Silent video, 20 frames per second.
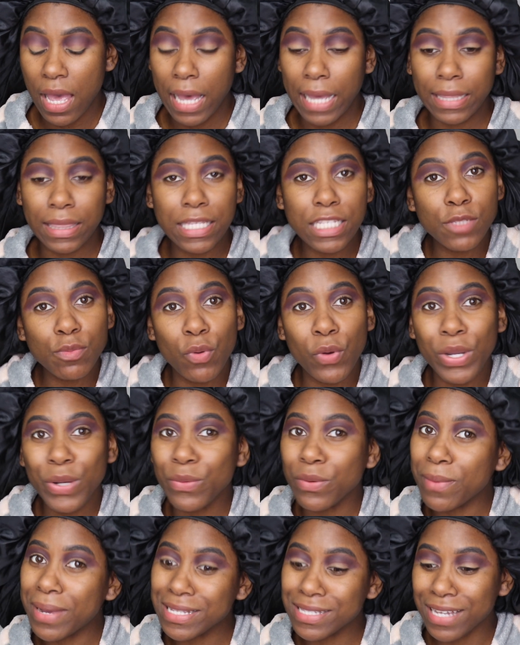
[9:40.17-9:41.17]
At this point,
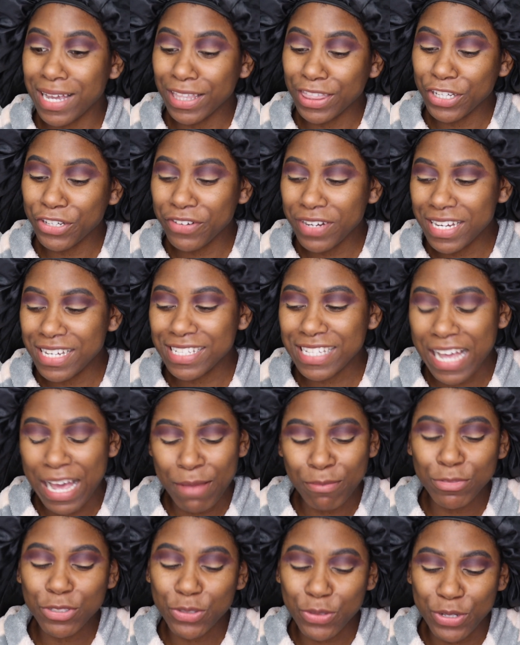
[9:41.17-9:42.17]
we're about to cut the crease.
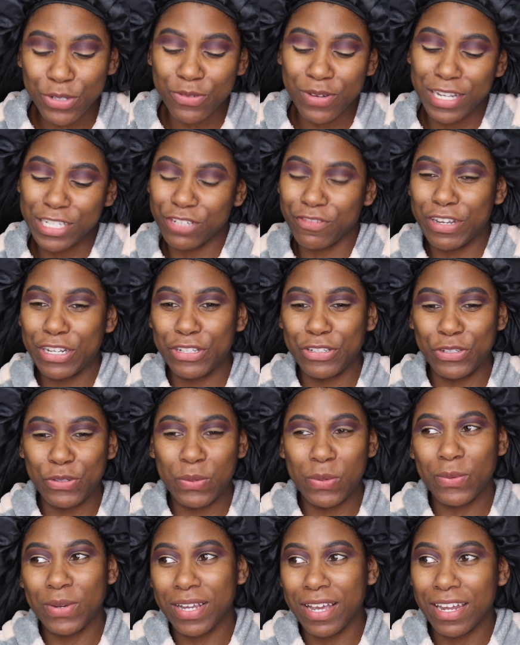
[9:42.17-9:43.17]
I'm sure you guys already knew
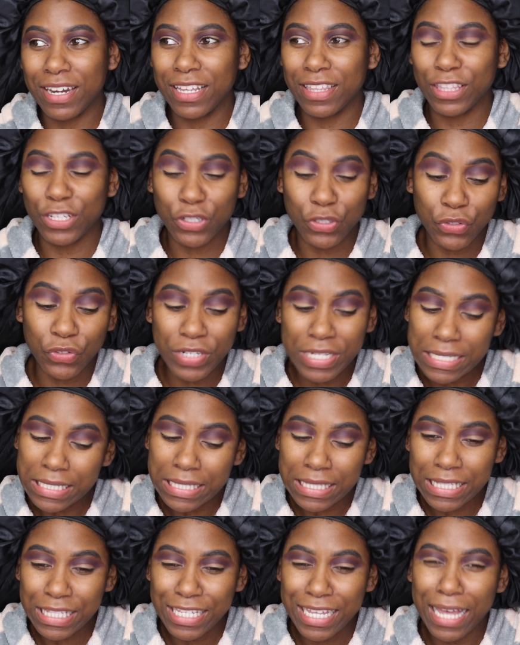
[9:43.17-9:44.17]
we were cutting the crease.
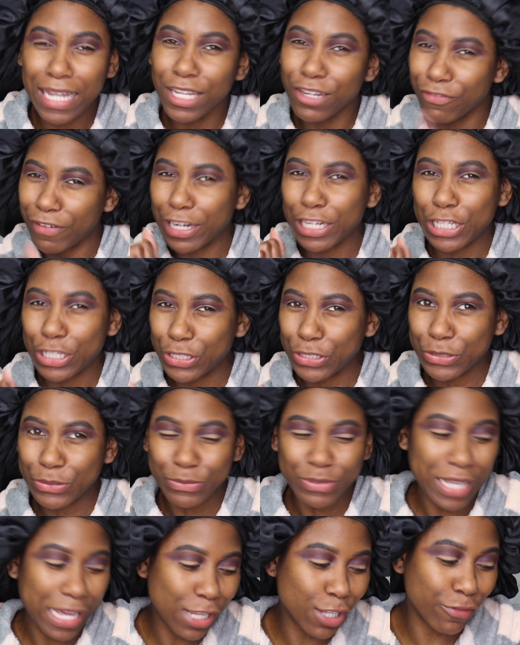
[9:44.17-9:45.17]
Y'all already
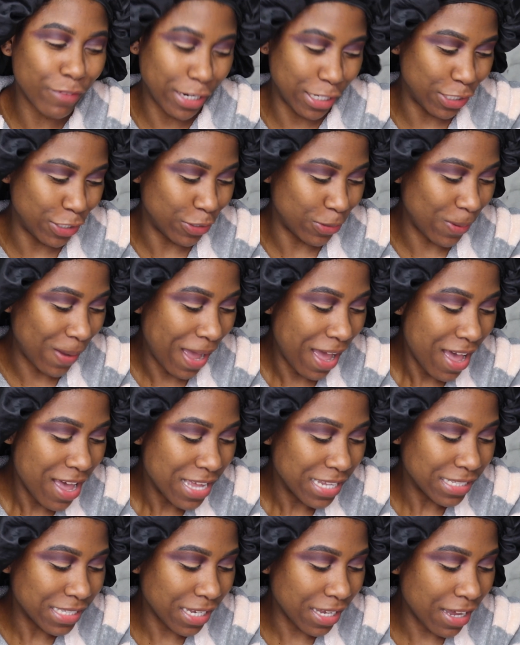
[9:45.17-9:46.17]
know.
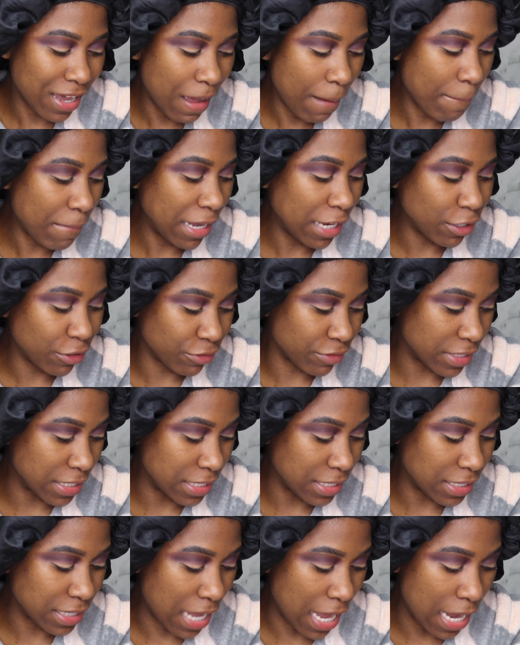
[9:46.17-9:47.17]
To cut my
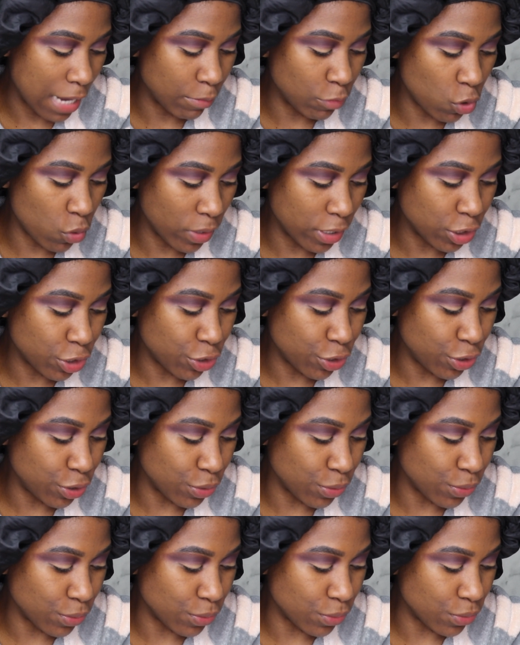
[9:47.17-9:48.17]
crease, I'm going to
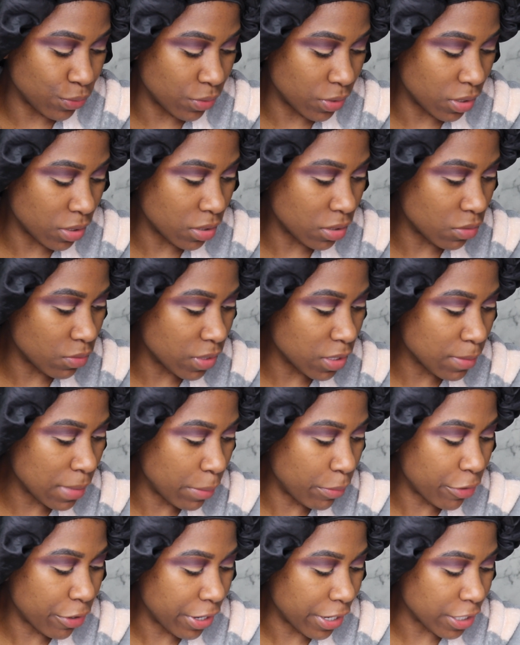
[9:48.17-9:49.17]
use, where's my
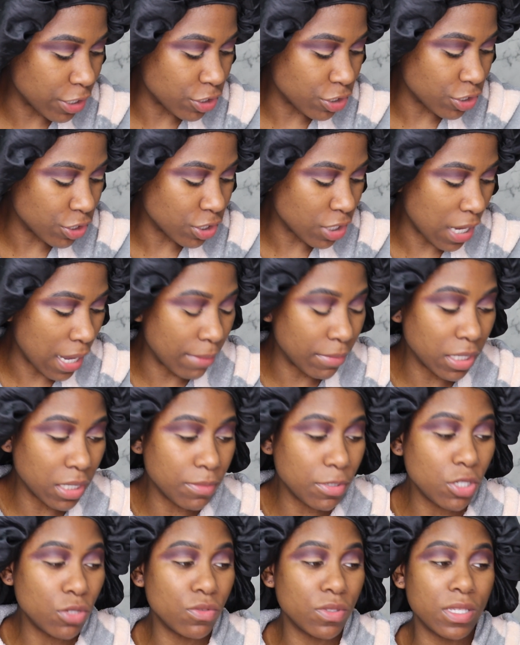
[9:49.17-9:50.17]
brush? I'm gonna
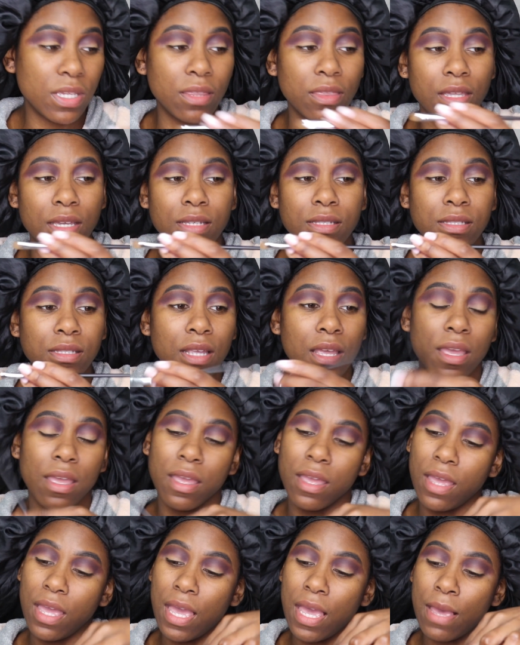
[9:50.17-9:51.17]
be using this
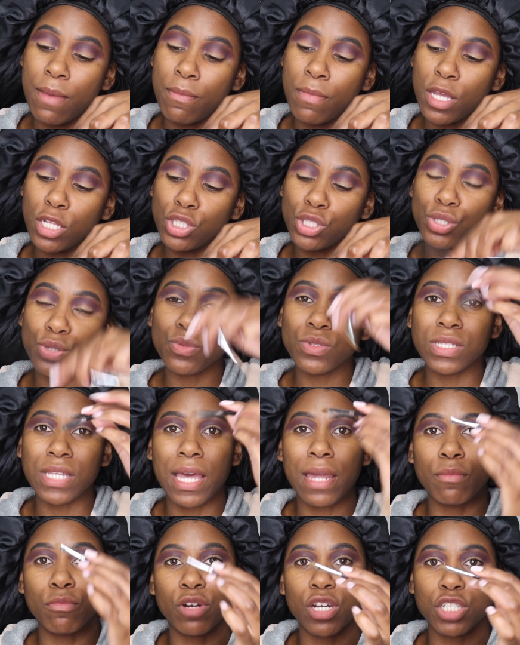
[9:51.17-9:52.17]

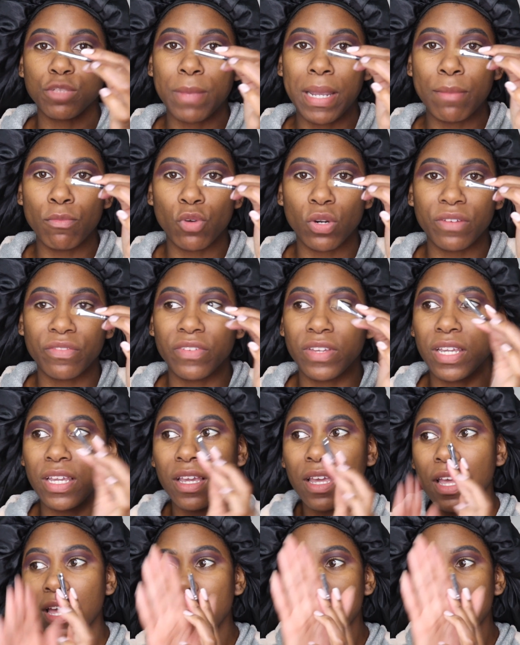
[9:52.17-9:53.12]
M210 brush by Morphe.